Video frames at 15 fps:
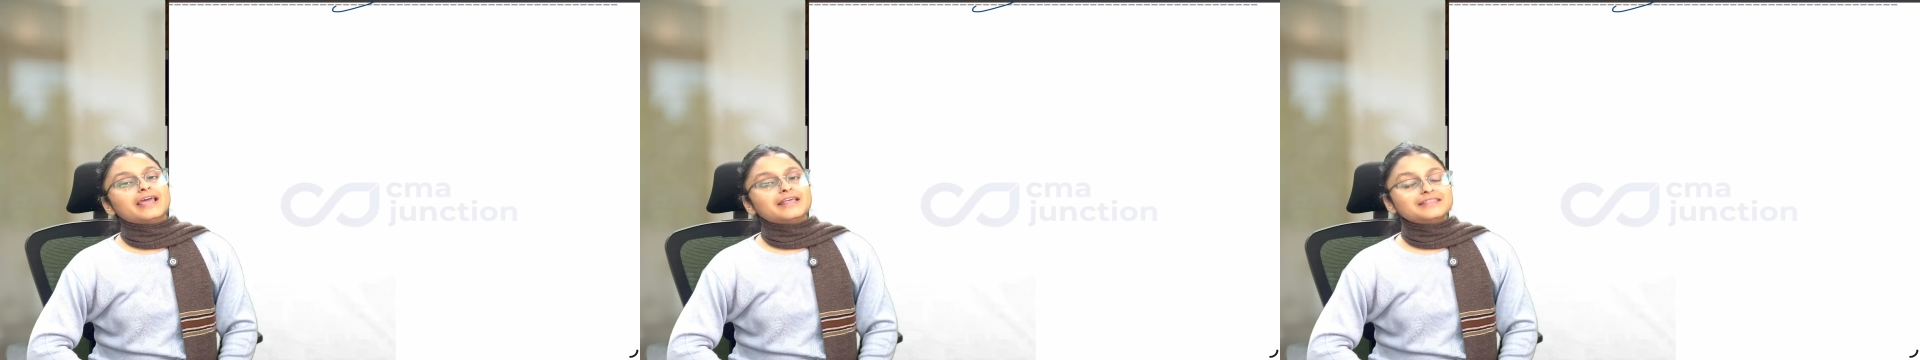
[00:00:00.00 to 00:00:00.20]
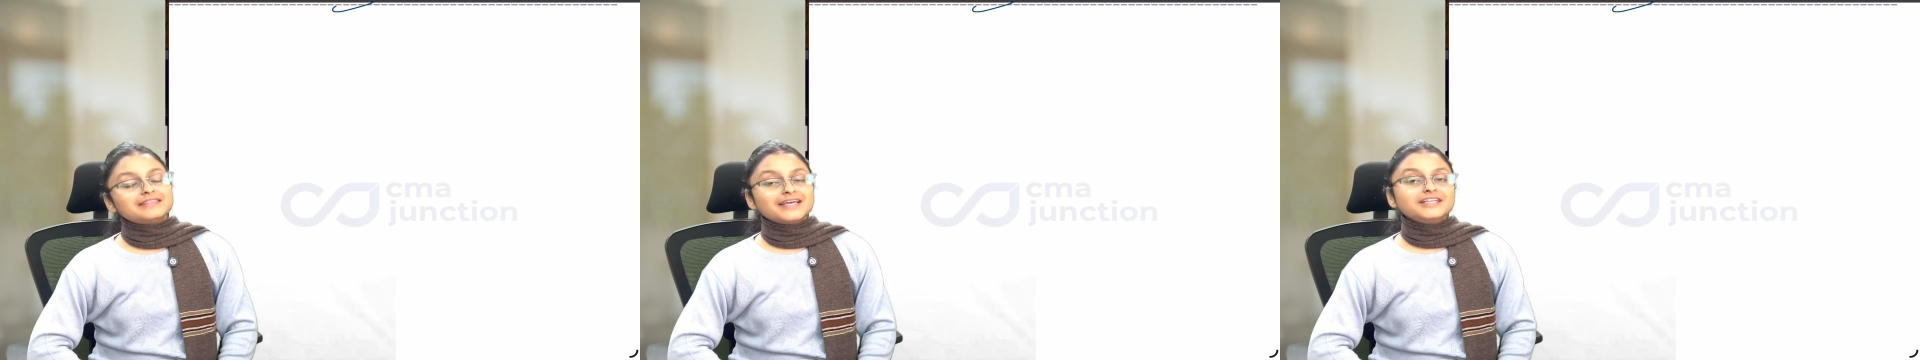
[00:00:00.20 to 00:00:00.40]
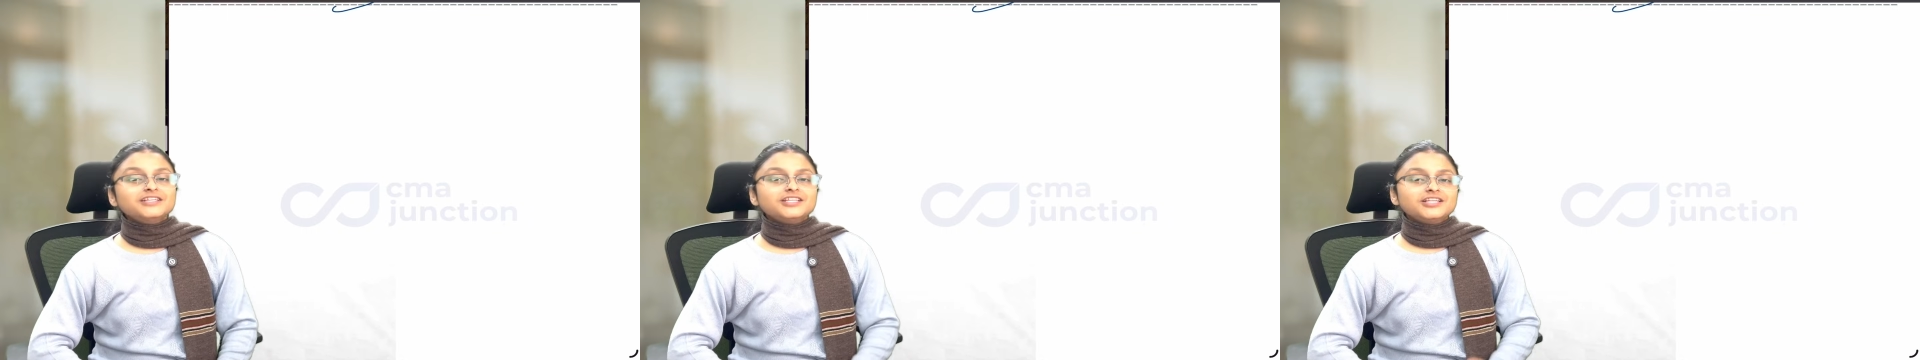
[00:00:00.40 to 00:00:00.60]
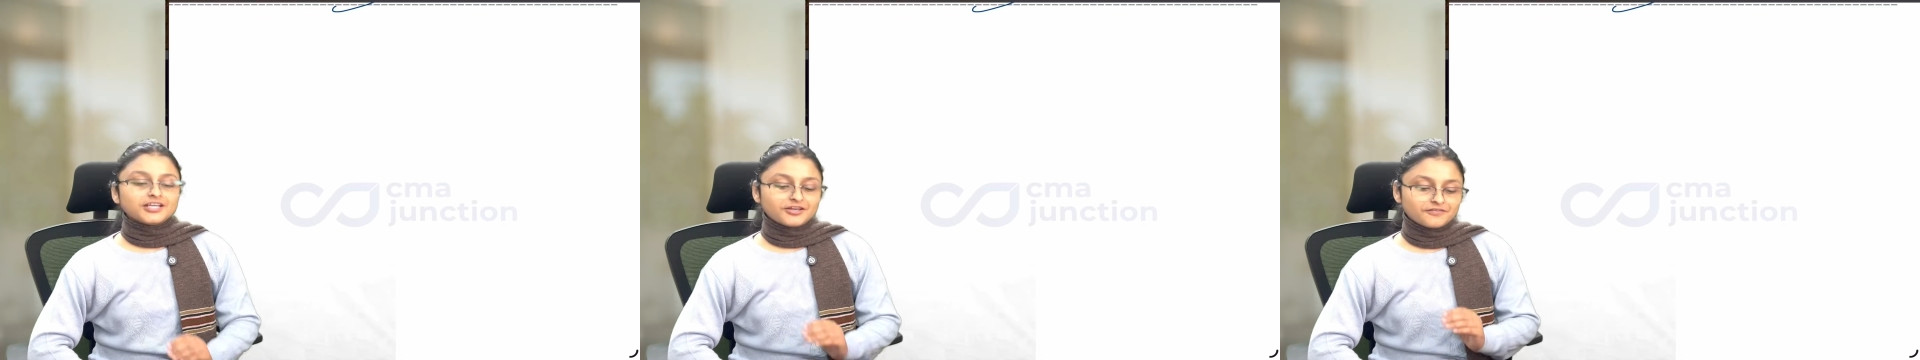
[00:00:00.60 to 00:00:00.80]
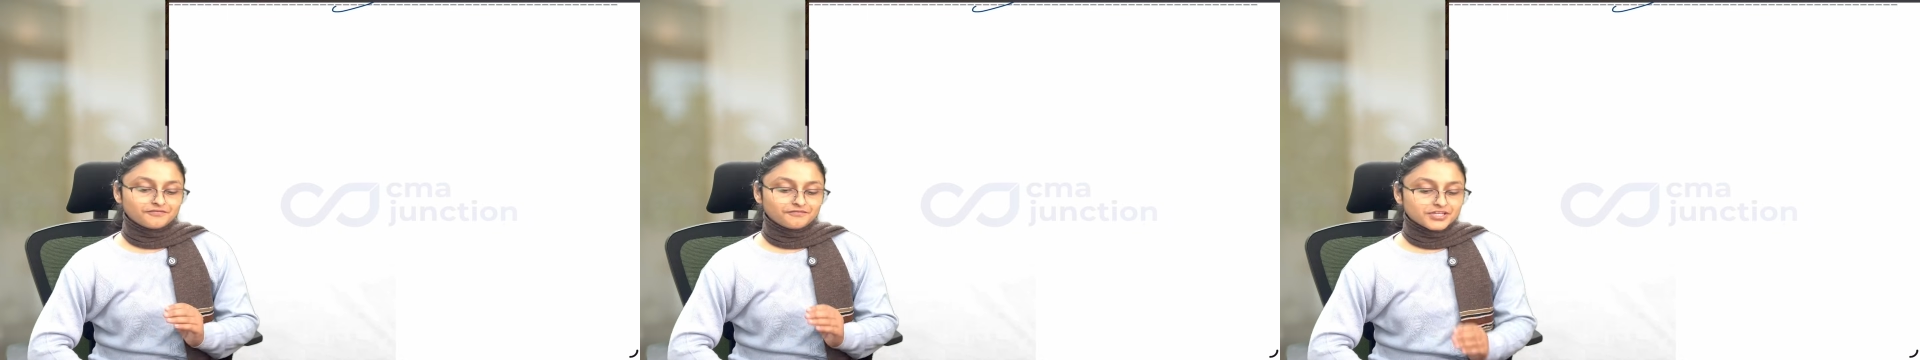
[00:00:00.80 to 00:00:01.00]
And then
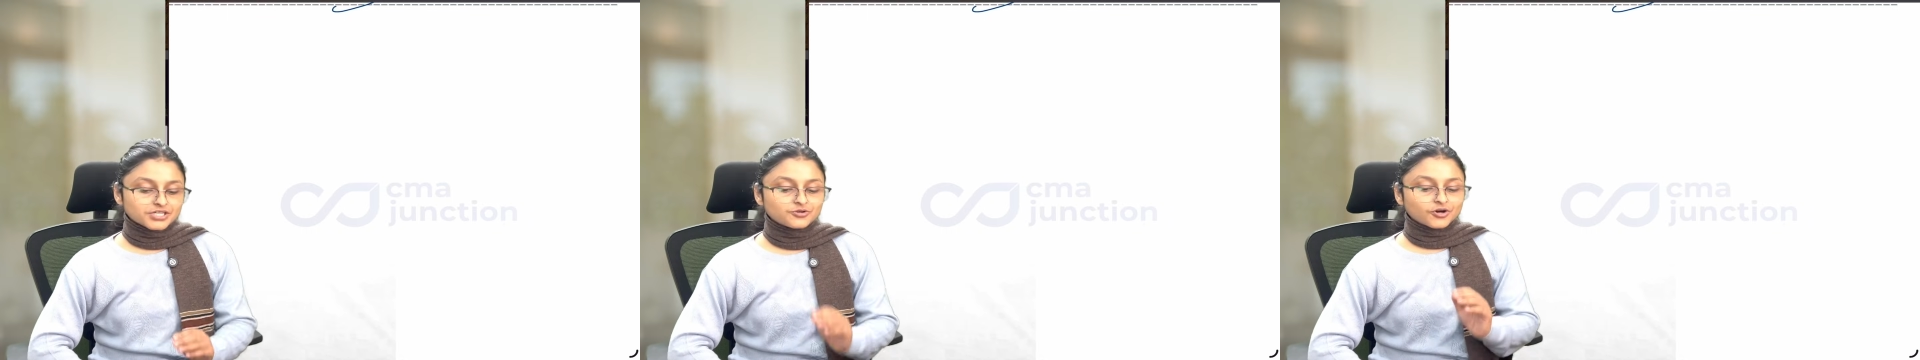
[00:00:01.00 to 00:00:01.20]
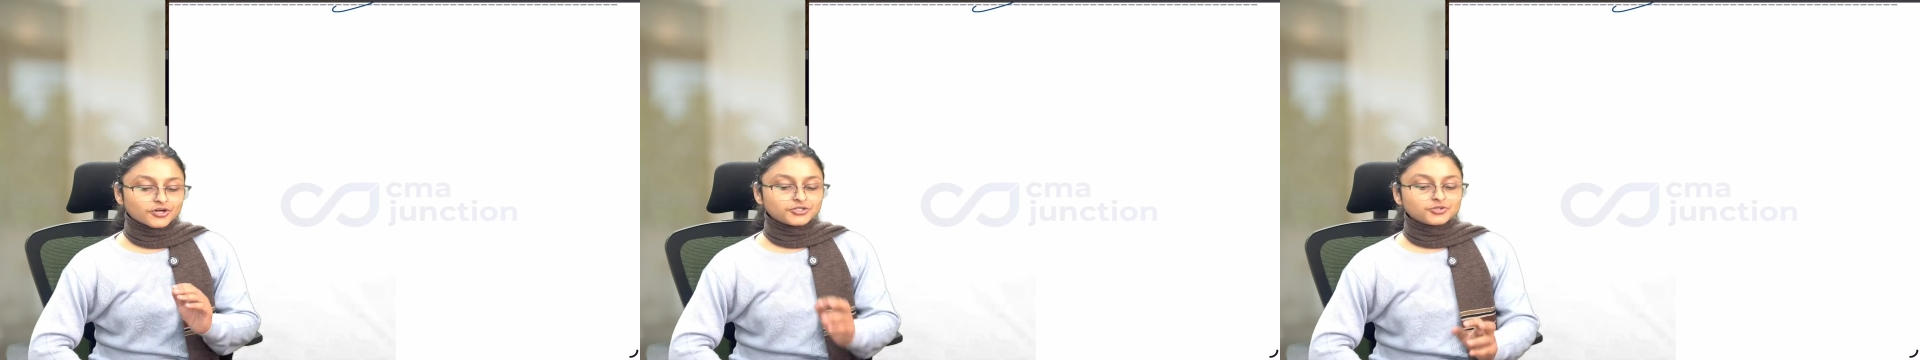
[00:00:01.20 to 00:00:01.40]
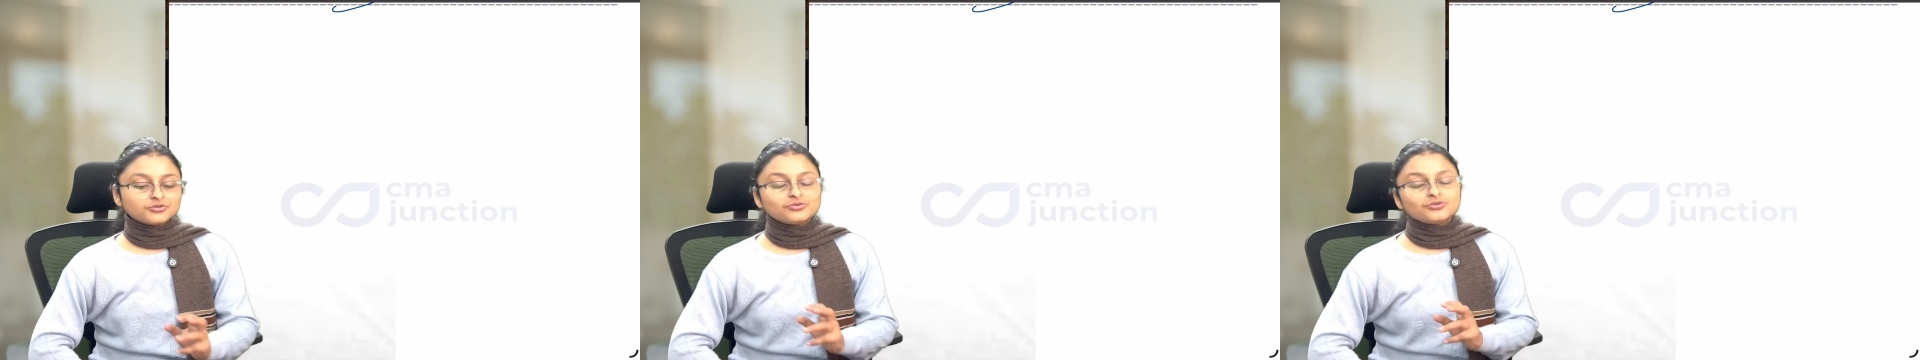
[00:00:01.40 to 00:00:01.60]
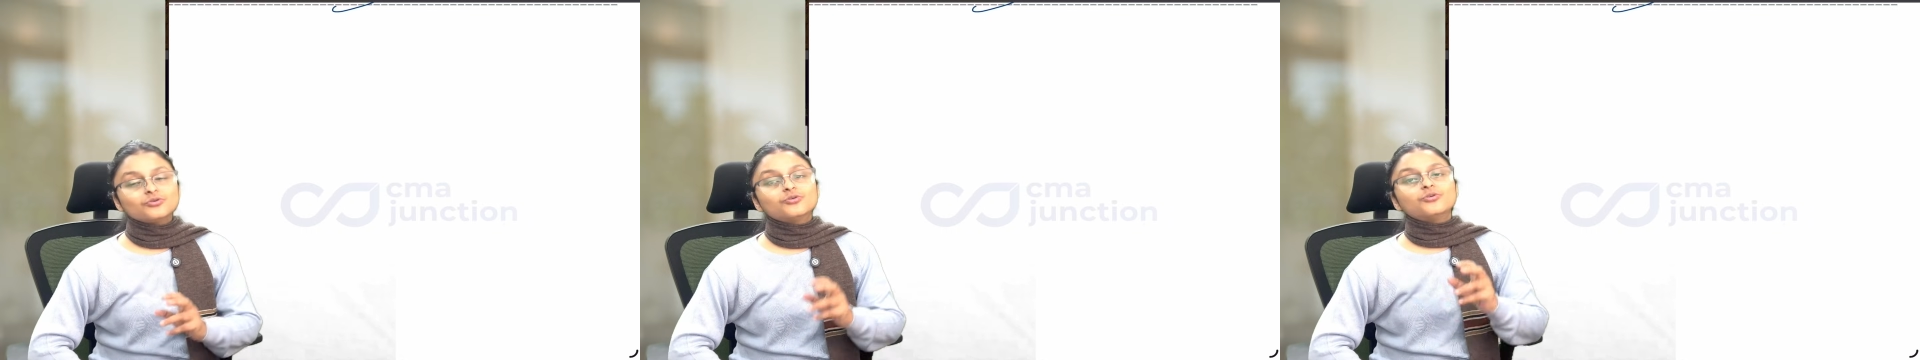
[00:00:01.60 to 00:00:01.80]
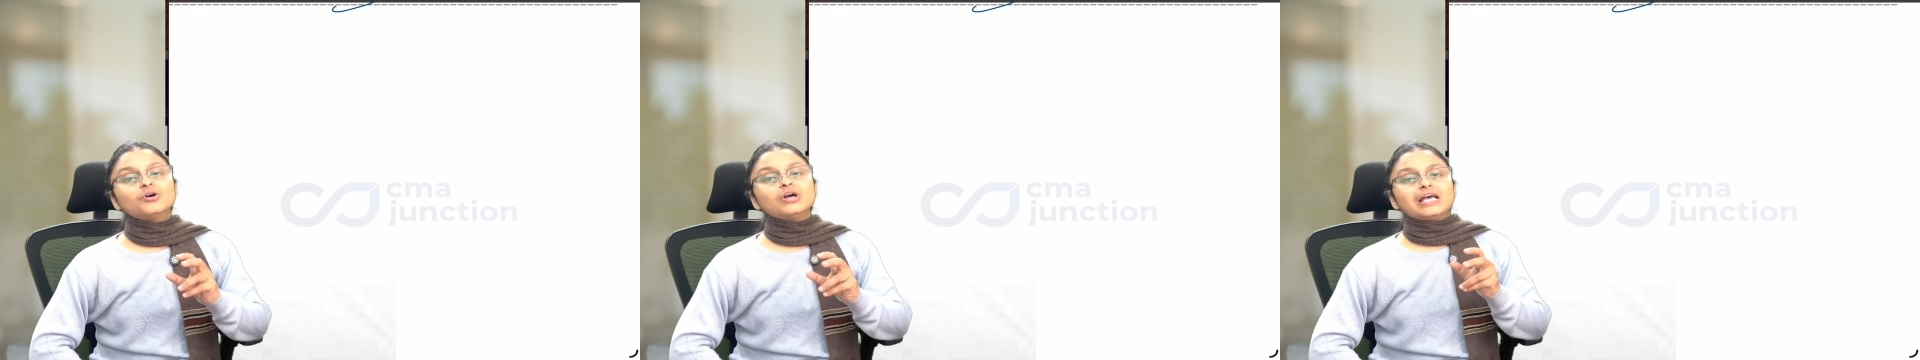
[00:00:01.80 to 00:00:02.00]
we got to
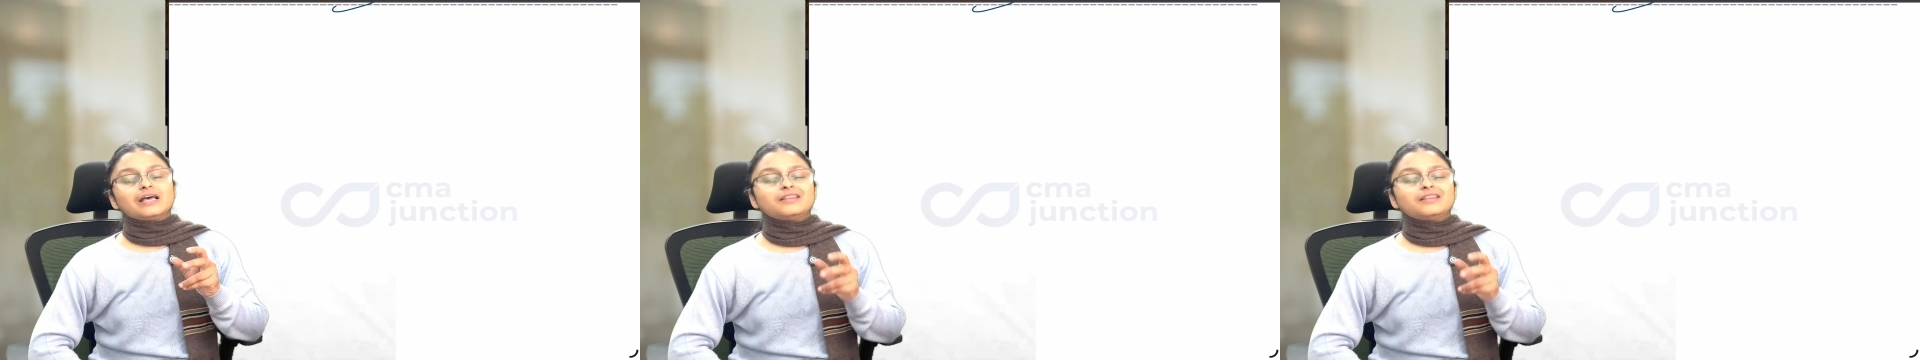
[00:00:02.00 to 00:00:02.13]
know